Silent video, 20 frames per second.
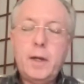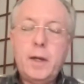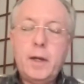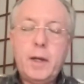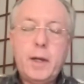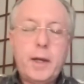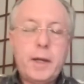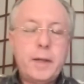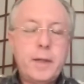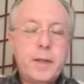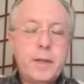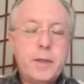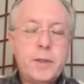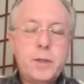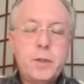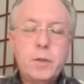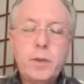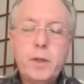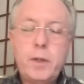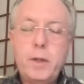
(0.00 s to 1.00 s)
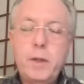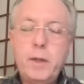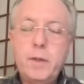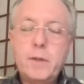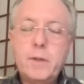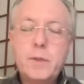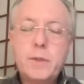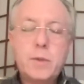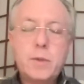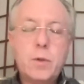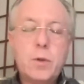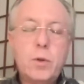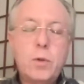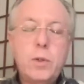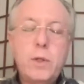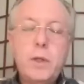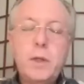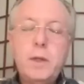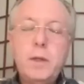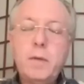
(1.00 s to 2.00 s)
and let's do it
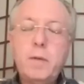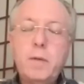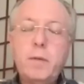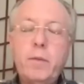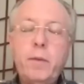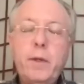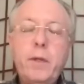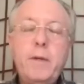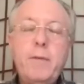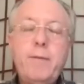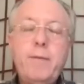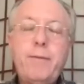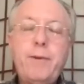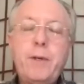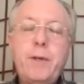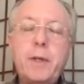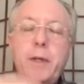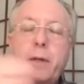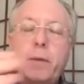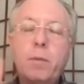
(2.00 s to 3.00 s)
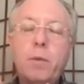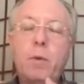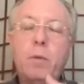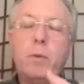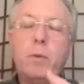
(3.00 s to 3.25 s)
slowly, really feeling what we're